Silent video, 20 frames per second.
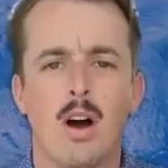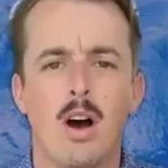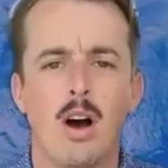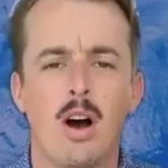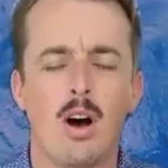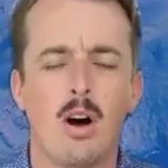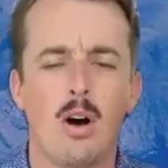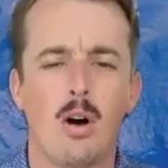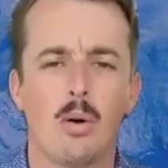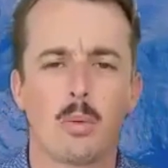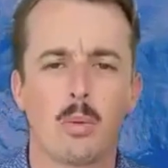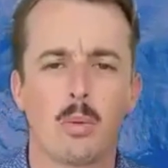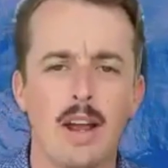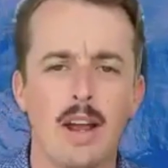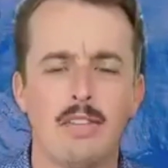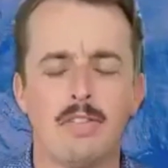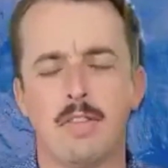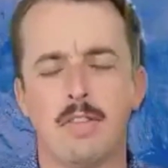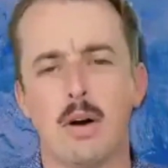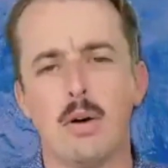All
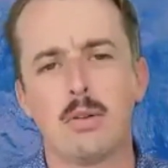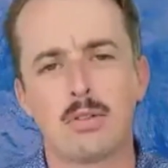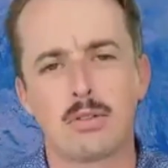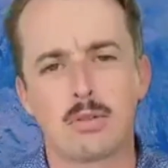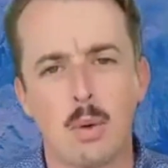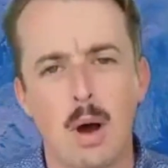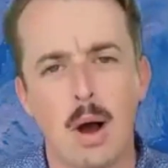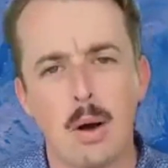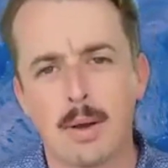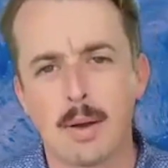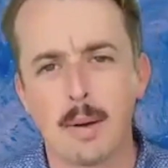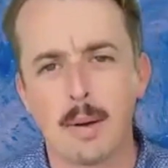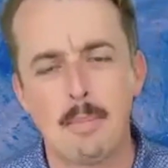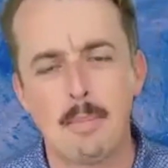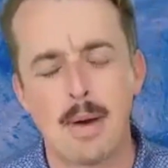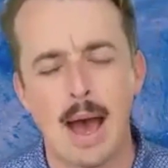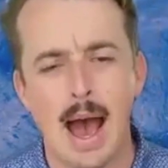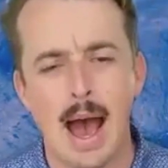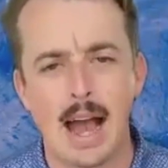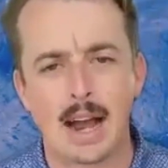right, folks, welcome
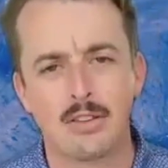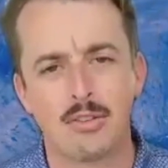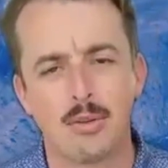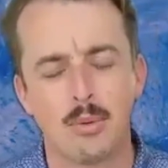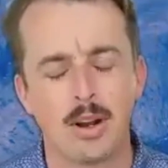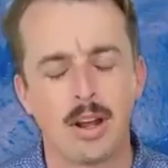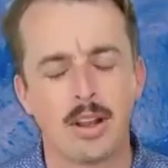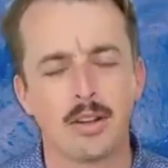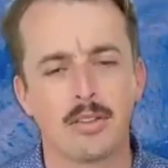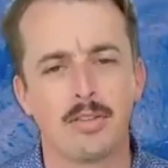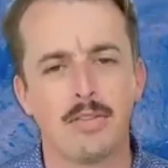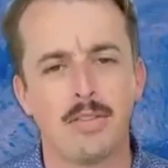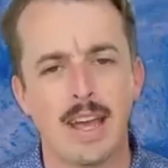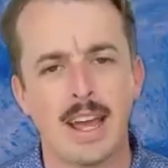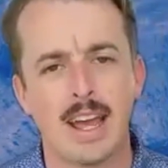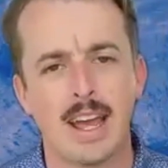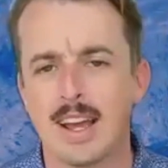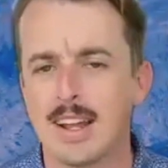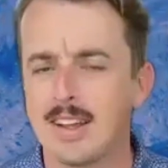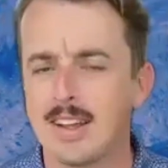back to another
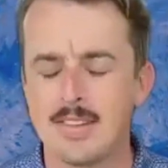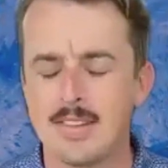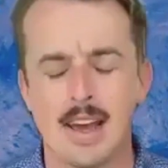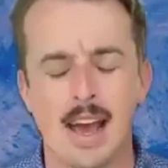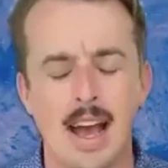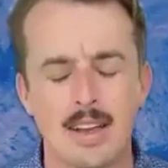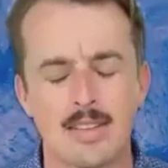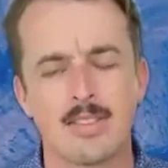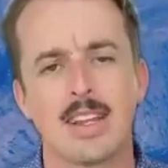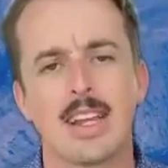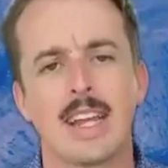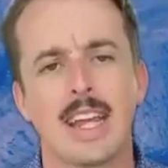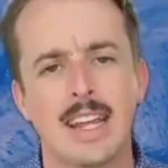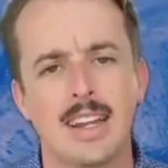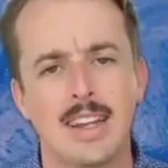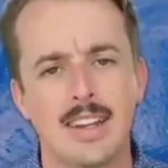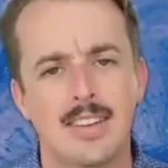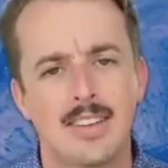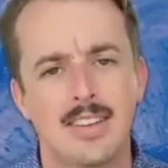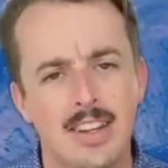fantastic
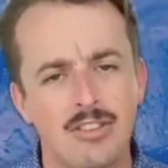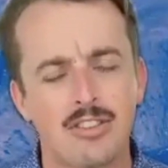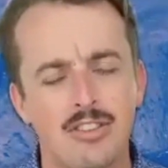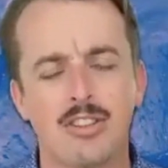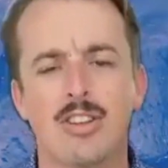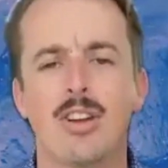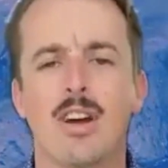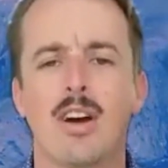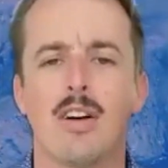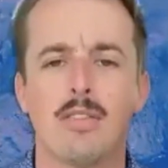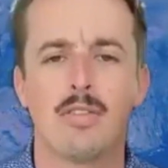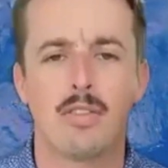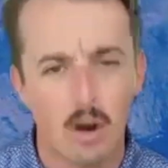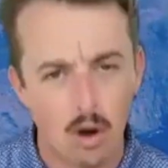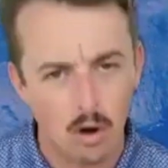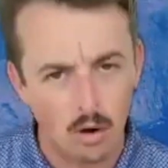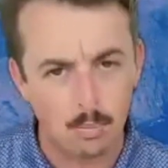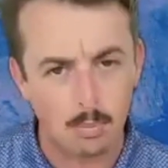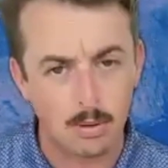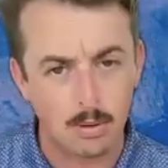edition of
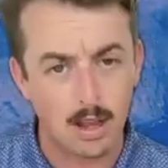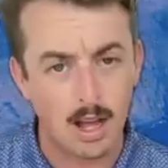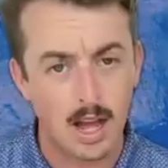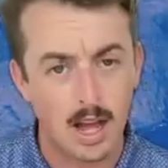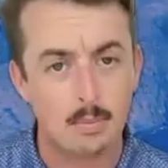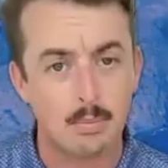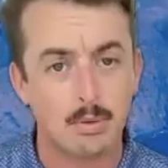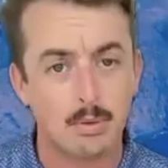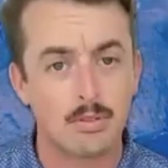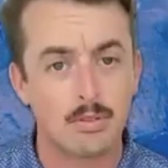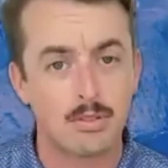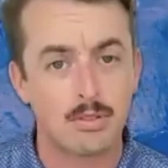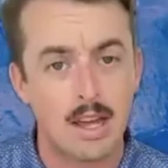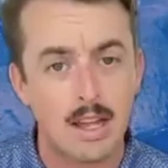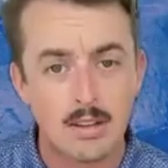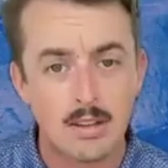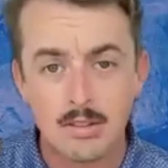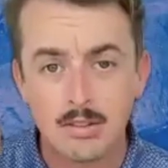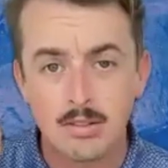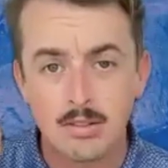Eye
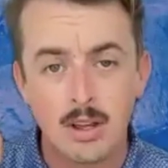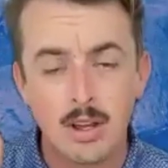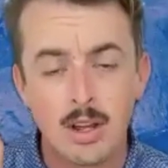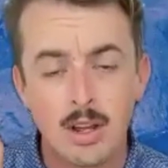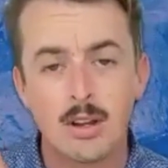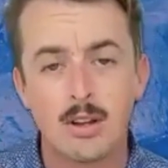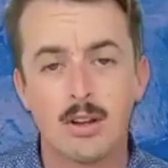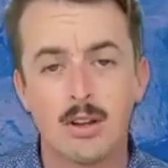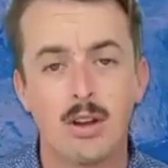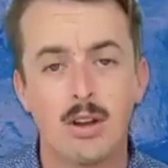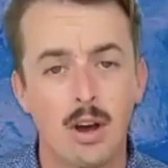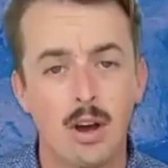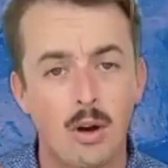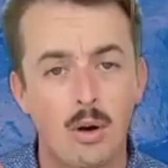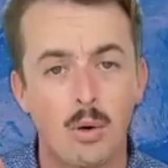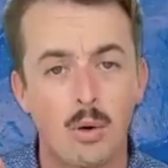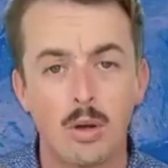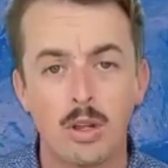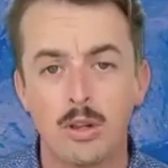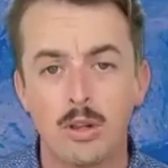Presents
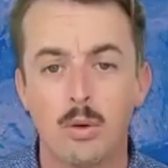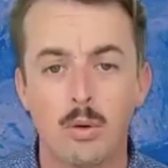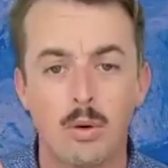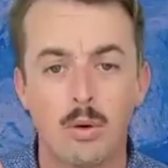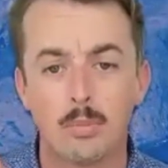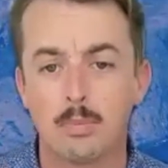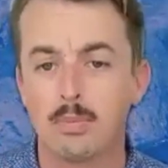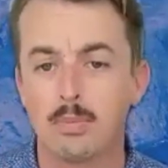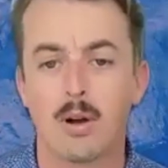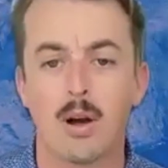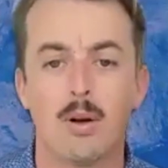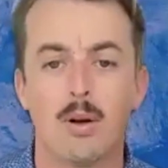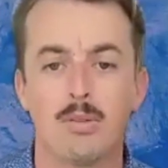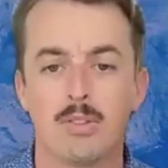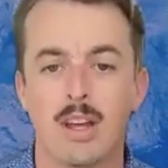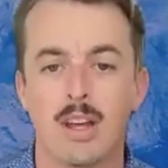Know Your Pros.